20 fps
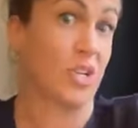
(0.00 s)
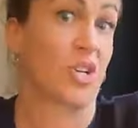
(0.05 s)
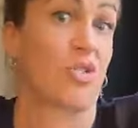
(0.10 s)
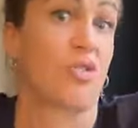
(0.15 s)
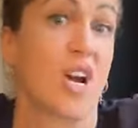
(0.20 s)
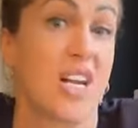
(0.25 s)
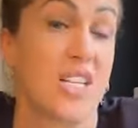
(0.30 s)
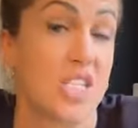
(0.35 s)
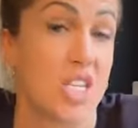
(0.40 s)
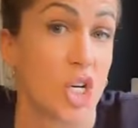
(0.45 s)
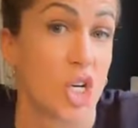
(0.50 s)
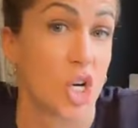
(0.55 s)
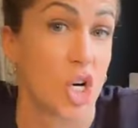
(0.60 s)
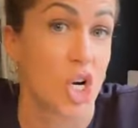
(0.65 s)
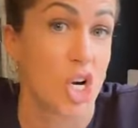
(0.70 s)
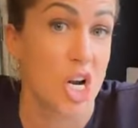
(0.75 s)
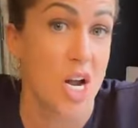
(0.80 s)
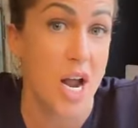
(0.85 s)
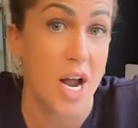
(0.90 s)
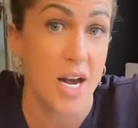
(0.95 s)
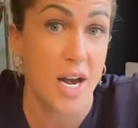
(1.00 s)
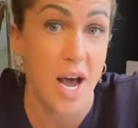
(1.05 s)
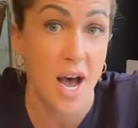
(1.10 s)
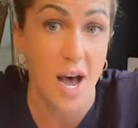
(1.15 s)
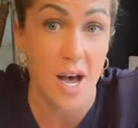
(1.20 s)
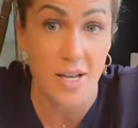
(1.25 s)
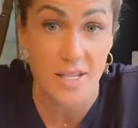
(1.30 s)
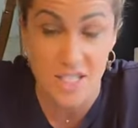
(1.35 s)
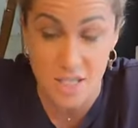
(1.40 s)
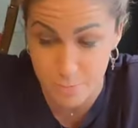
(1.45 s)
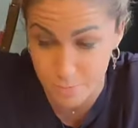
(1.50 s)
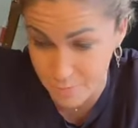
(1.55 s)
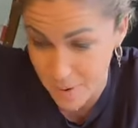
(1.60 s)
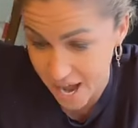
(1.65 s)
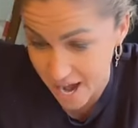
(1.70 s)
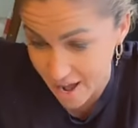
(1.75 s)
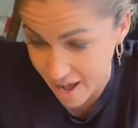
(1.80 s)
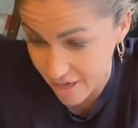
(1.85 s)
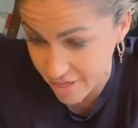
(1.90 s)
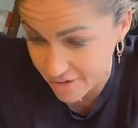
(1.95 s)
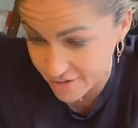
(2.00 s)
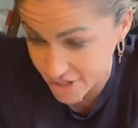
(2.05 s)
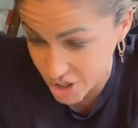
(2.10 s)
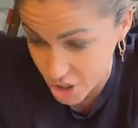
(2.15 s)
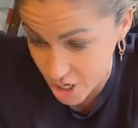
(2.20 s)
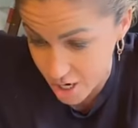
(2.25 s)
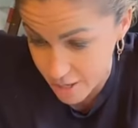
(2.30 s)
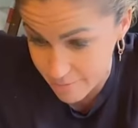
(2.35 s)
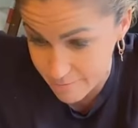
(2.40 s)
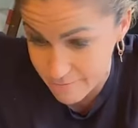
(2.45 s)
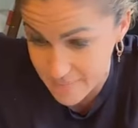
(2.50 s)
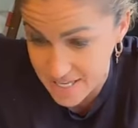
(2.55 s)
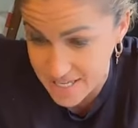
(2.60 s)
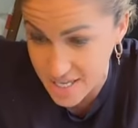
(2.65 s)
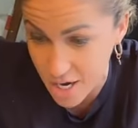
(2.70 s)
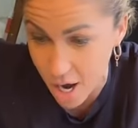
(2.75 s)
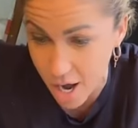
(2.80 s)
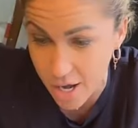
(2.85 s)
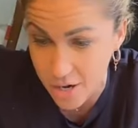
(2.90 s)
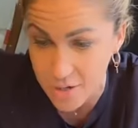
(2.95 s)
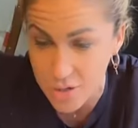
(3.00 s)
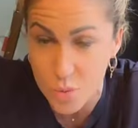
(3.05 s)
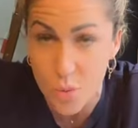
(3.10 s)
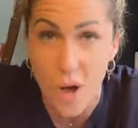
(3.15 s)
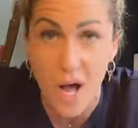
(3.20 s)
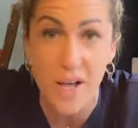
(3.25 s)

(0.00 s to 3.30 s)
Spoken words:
crazy creator, spat out the vagina missiles.